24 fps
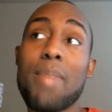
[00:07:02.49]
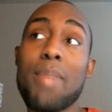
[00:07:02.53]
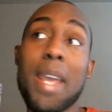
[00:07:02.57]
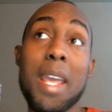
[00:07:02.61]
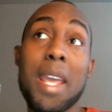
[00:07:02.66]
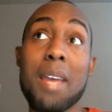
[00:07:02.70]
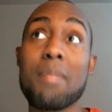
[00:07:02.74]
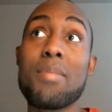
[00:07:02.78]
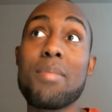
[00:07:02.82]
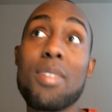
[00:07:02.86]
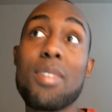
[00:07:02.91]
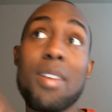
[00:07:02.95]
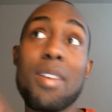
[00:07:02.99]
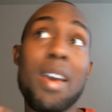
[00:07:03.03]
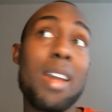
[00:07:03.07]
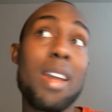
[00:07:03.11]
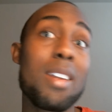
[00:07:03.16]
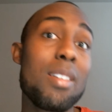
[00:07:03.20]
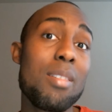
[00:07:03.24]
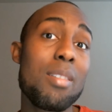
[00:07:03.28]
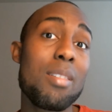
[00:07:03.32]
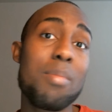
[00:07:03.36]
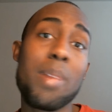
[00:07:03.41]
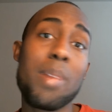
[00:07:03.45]
bam, you got
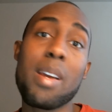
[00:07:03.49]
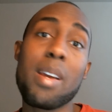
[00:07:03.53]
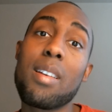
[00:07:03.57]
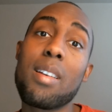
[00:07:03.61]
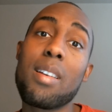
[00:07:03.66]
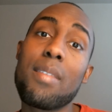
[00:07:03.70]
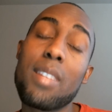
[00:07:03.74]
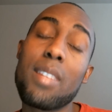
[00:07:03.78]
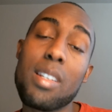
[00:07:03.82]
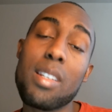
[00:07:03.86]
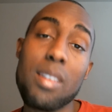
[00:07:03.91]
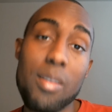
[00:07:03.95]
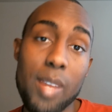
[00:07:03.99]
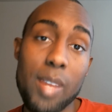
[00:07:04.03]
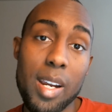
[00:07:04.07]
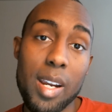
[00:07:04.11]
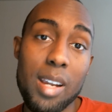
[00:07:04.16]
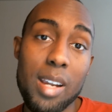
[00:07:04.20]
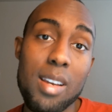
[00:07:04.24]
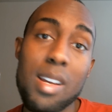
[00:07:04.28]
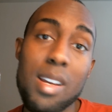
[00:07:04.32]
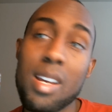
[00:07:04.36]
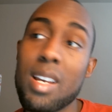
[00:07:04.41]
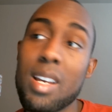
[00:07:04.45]
a new pair of underwear.
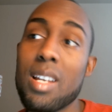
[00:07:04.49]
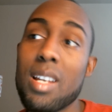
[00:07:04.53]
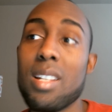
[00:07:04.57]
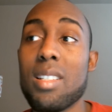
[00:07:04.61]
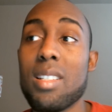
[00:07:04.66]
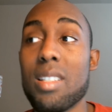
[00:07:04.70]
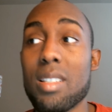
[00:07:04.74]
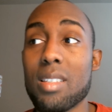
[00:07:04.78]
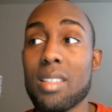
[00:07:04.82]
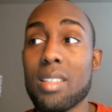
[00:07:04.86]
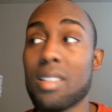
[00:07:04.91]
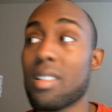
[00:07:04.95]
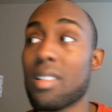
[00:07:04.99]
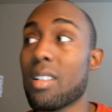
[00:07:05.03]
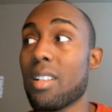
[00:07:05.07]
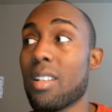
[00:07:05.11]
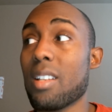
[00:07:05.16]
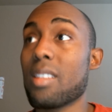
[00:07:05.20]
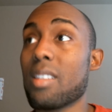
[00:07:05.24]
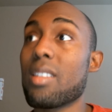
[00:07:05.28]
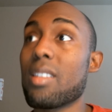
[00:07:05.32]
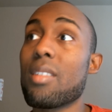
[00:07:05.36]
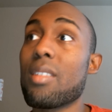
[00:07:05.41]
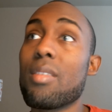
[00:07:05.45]
Just
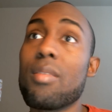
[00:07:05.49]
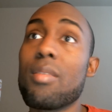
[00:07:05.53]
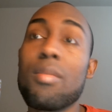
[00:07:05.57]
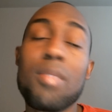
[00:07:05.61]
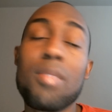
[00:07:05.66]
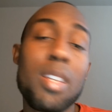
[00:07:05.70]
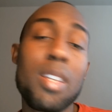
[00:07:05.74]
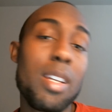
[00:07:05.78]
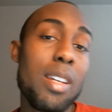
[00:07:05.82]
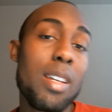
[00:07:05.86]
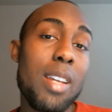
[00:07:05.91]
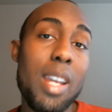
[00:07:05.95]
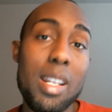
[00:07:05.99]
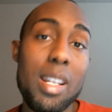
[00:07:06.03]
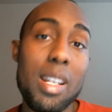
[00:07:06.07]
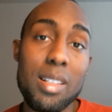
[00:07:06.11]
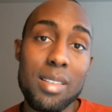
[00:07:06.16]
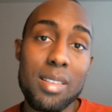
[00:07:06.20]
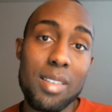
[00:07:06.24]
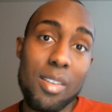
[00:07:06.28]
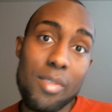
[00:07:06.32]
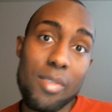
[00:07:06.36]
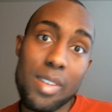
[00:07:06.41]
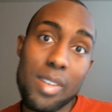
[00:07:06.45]
cut the new thing and
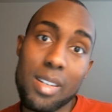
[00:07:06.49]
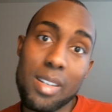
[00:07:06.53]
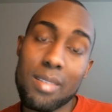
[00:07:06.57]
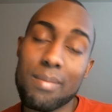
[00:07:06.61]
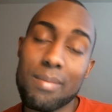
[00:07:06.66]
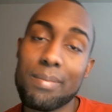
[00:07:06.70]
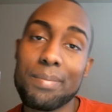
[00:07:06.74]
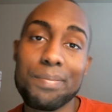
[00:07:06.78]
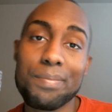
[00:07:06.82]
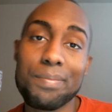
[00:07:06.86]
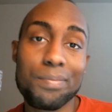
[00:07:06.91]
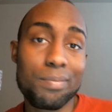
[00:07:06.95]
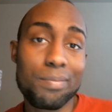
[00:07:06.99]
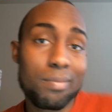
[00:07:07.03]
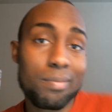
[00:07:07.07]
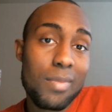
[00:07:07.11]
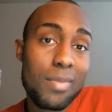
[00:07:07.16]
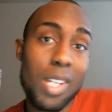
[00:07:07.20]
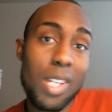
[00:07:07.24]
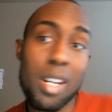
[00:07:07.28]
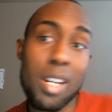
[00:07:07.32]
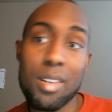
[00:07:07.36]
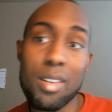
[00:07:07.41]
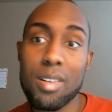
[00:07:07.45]
sew it,
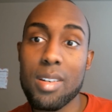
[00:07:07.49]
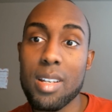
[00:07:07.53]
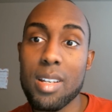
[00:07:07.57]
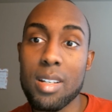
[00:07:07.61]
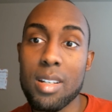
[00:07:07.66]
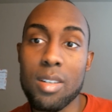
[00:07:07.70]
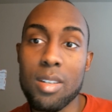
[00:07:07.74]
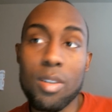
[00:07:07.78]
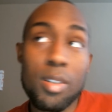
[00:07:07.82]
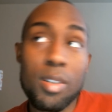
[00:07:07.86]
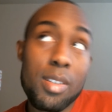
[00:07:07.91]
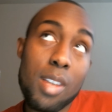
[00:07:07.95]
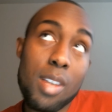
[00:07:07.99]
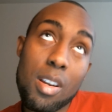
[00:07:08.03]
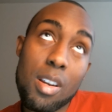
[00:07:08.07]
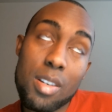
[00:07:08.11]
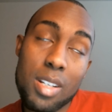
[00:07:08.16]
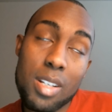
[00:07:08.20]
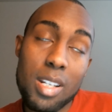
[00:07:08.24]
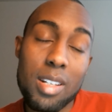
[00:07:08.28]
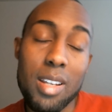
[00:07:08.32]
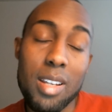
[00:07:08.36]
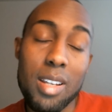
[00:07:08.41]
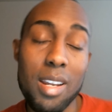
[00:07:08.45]
and you're done, or serge
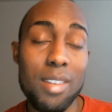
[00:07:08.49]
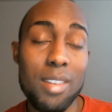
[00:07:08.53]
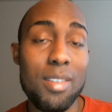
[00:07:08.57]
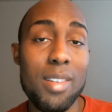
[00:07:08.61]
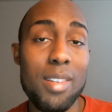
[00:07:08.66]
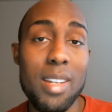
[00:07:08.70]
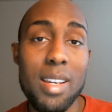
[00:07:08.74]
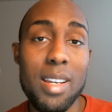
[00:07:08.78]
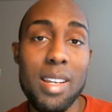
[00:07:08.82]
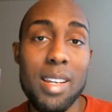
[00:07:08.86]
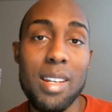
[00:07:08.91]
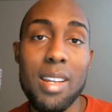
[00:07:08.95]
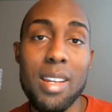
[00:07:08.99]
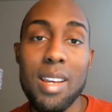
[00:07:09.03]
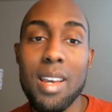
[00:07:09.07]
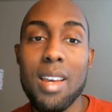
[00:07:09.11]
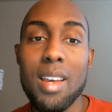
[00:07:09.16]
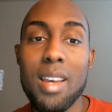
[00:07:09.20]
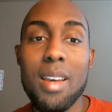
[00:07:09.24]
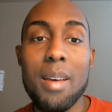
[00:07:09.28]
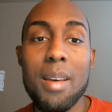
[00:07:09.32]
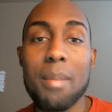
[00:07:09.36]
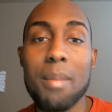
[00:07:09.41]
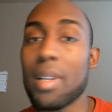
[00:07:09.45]
it, and you're done.
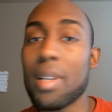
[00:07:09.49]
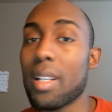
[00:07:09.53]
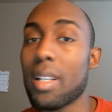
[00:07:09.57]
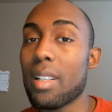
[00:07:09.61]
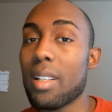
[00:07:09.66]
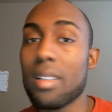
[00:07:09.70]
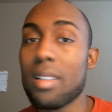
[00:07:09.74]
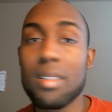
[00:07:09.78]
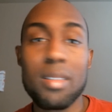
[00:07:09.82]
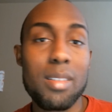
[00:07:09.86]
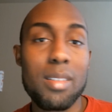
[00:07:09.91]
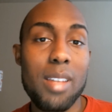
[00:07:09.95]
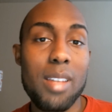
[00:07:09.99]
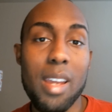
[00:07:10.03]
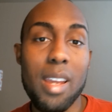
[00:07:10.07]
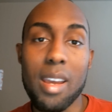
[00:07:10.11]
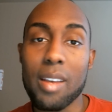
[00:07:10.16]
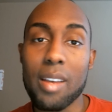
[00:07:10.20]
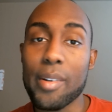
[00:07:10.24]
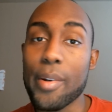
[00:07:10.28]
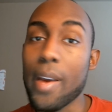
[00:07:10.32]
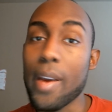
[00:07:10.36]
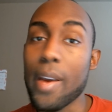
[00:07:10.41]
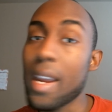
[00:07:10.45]
But yeah,
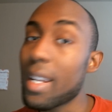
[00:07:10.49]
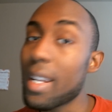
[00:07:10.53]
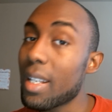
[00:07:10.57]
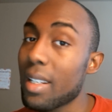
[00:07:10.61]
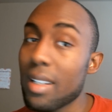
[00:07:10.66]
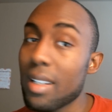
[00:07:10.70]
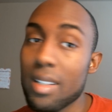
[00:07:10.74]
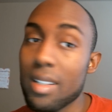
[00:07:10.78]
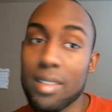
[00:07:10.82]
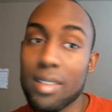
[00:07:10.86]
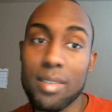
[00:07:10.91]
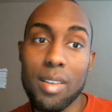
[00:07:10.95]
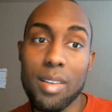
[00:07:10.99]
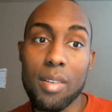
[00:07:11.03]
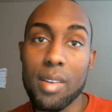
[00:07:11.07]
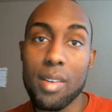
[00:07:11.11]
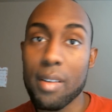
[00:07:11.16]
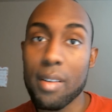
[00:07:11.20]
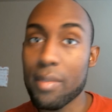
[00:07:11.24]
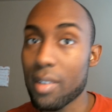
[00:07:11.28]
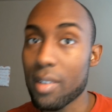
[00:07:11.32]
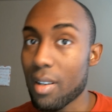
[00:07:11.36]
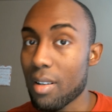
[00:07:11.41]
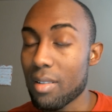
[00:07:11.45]
grading is so
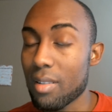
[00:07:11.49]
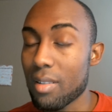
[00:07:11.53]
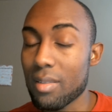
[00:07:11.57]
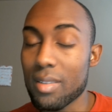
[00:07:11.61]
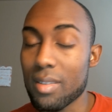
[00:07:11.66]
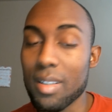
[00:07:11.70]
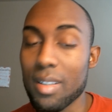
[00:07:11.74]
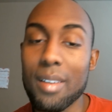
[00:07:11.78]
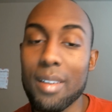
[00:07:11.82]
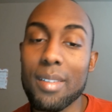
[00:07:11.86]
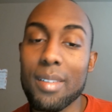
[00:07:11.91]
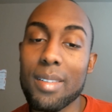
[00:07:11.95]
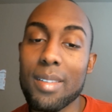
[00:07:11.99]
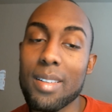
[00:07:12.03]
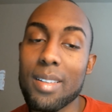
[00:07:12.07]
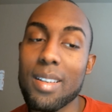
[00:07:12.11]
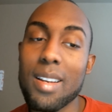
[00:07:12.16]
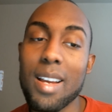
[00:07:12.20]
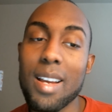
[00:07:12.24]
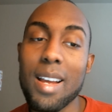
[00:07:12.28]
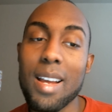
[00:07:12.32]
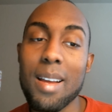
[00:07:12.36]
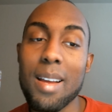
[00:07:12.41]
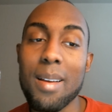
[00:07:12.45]
difficult, so
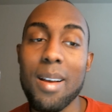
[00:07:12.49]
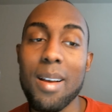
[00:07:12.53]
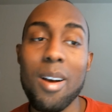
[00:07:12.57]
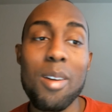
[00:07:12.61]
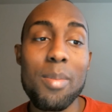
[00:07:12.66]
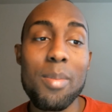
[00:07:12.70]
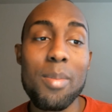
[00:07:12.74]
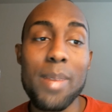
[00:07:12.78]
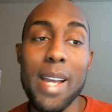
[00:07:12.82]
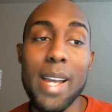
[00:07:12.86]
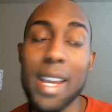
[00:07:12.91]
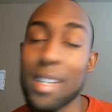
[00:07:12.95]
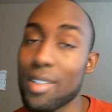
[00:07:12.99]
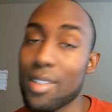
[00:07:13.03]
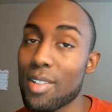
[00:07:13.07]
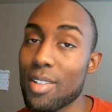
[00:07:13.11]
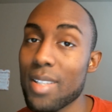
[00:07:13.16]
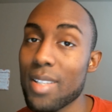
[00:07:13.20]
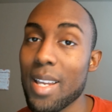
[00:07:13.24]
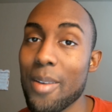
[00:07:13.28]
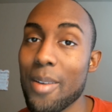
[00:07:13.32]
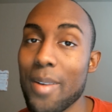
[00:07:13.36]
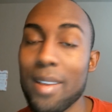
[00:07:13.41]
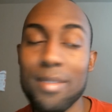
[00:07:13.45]
I hope I
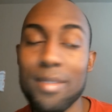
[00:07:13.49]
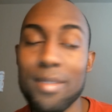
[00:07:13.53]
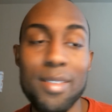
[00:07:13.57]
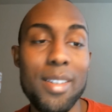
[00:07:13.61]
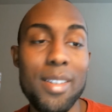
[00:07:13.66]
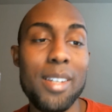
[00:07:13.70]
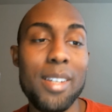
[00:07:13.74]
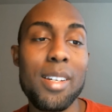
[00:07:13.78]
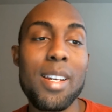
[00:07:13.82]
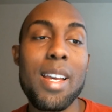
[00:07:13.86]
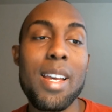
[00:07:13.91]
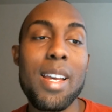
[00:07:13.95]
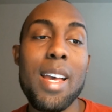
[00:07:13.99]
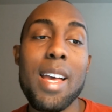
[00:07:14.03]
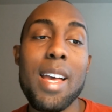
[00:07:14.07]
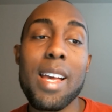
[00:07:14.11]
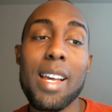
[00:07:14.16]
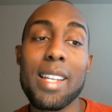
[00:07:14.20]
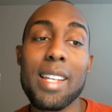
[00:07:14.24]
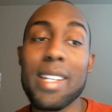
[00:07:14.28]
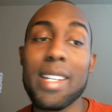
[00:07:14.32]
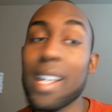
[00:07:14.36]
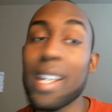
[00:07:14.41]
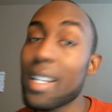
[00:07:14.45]
answered that well for you.
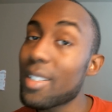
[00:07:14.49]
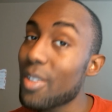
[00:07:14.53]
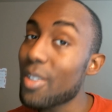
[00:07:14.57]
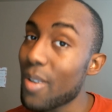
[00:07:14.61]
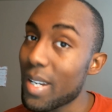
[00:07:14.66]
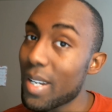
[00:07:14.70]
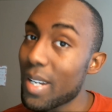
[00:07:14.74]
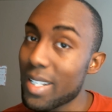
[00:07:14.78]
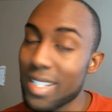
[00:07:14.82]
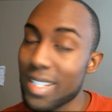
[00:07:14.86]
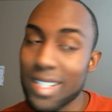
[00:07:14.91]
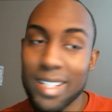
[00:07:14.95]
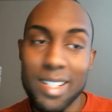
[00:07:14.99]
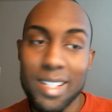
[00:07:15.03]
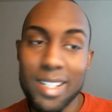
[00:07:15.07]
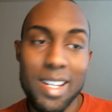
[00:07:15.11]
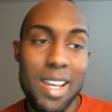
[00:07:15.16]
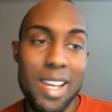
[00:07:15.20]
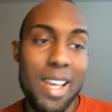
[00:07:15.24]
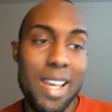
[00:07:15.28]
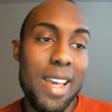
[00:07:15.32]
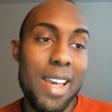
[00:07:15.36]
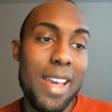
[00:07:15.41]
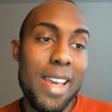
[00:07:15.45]
My next question
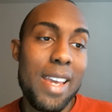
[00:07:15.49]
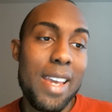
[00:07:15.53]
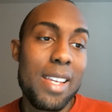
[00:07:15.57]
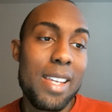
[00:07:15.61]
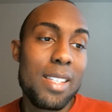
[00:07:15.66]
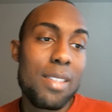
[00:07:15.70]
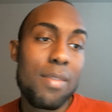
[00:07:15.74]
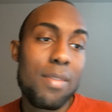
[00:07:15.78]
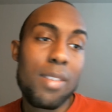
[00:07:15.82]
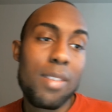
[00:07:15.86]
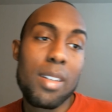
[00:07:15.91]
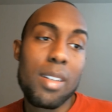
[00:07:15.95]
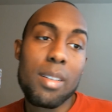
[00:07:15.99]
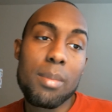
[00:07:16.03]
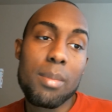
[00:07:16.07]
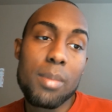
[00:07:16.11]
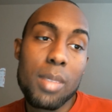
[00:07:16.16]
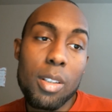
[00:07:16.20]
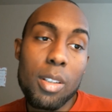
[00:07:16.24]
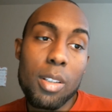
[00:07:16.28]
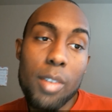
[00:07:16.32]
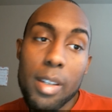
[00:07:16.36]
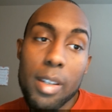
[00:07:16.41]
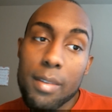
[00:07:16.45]
is
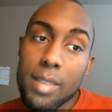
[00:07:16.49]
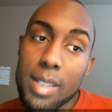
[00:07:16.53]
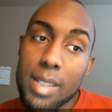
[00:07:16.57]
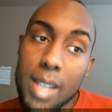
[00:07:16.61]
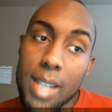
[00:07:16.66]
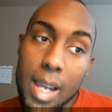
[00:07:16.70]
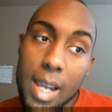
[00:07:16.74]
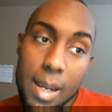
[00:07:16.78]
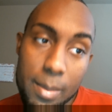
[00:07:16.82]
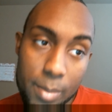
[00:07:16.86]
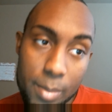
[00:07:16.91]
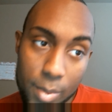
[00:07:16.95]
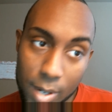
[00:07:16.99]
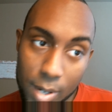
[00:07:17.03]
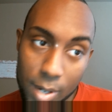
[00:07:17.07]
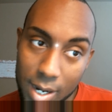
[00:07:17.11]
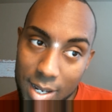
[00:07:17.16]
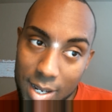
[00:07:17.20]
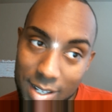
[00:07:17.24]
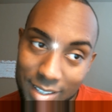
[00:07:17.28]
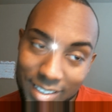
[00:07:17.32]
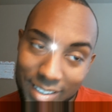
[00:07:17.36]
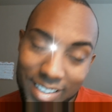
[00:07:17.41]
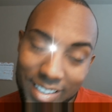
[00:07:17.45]
from
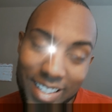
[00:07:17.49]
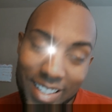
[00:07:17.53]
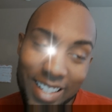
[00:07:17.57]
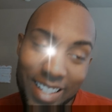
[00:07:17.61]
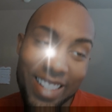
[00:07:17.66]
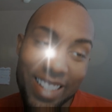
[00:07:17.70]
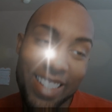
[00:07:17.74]
LouisVuittonPrince.